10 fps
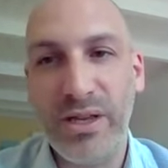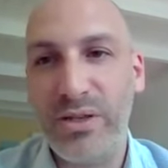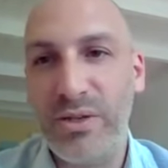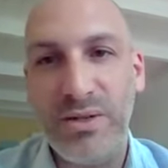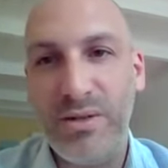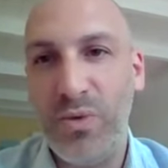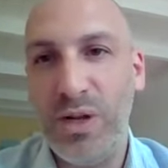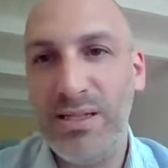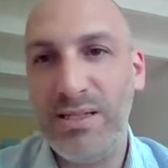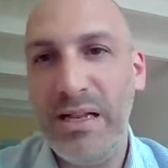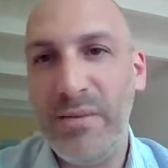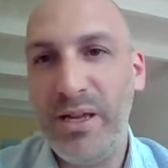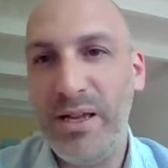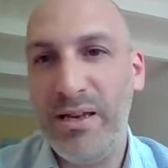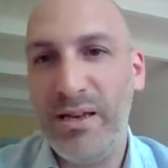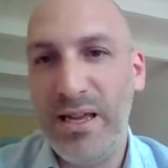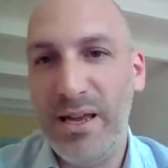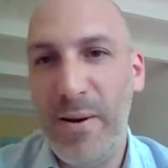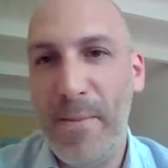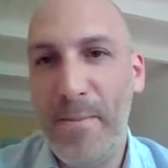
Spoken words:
That will still be in the